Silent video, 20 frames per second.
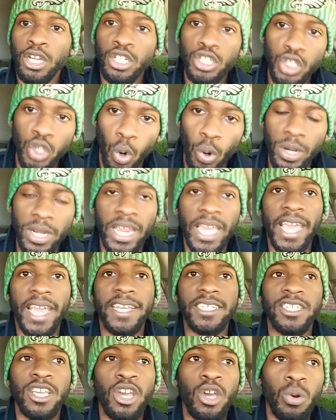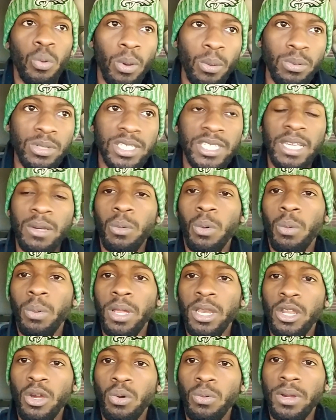Jordan Hicks. We will see what we
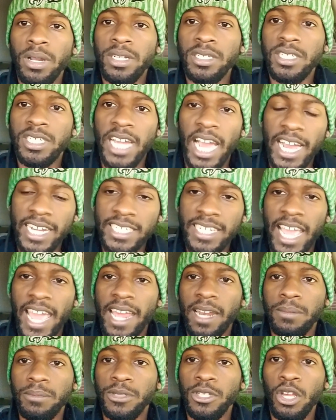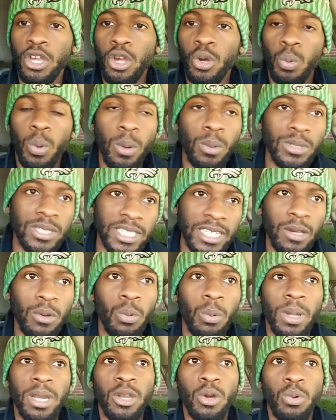do with Josh Adams. We will see what
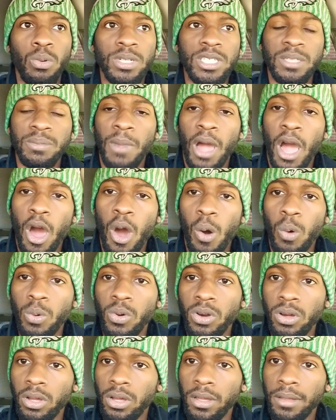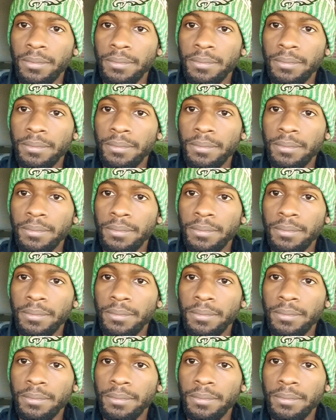we do with Smallwood.